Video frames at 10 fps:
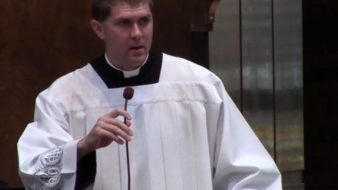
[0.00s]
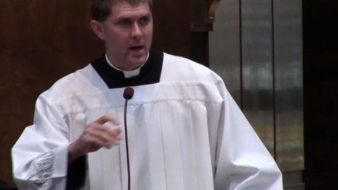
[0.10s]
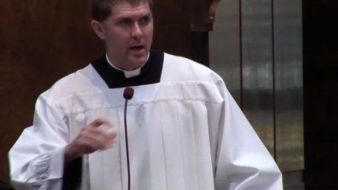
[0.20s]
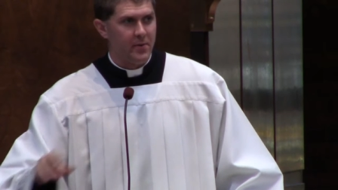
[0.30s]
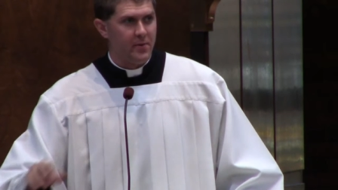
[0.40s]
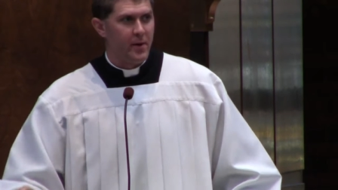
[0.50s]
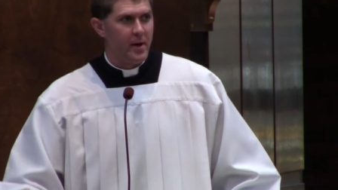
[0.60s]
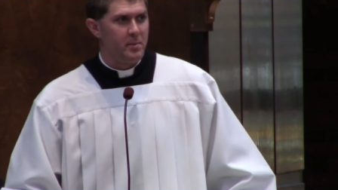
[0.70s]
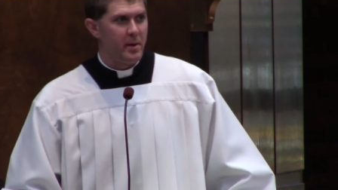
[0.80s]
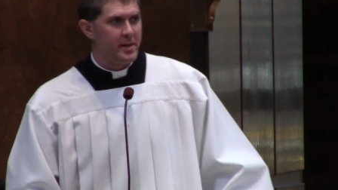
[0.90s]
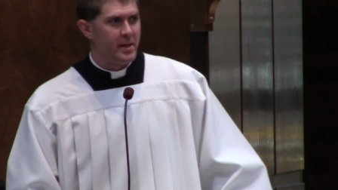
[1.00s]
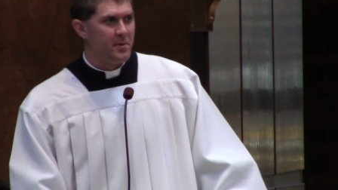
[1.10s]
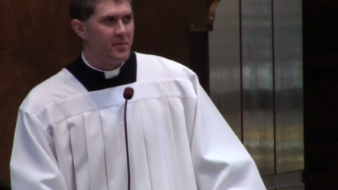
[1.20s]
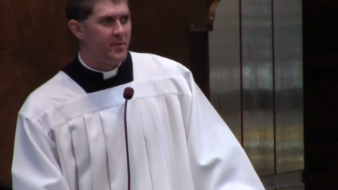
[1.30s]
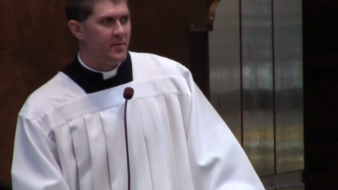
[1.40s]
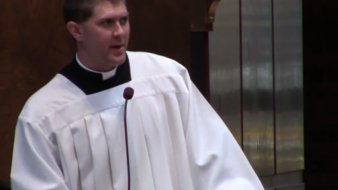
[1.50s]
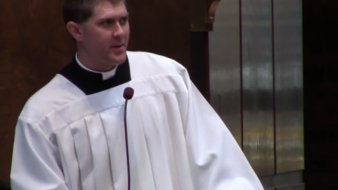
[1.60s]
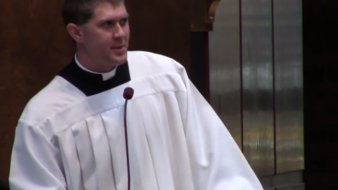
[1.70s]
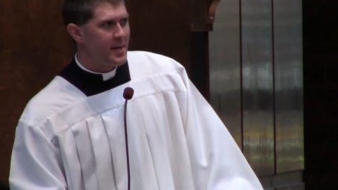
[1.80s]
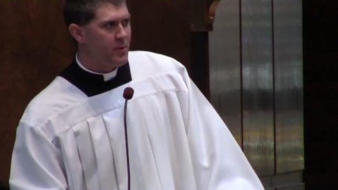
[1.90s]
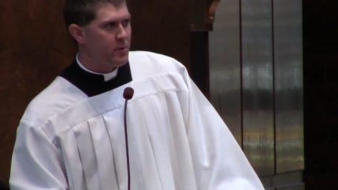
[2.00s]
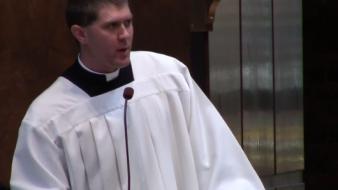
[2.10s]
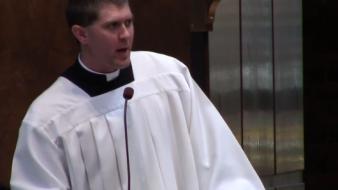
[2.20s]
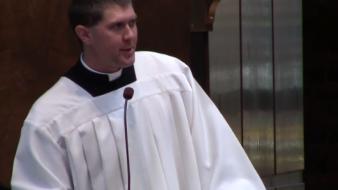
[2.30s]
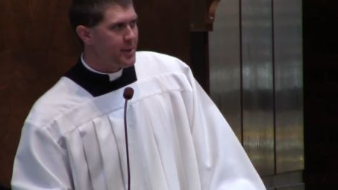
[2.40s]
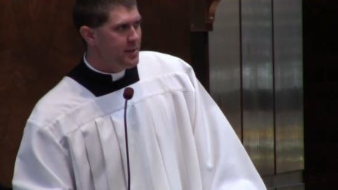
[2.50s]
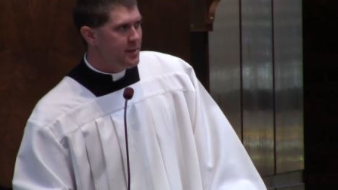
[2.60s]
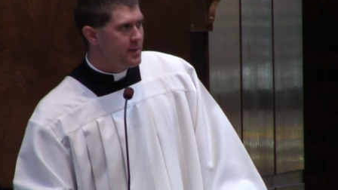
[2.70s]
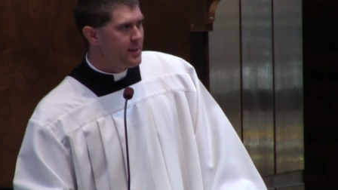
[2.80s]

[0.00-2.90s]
I have a friend by the name of Father David Ryder.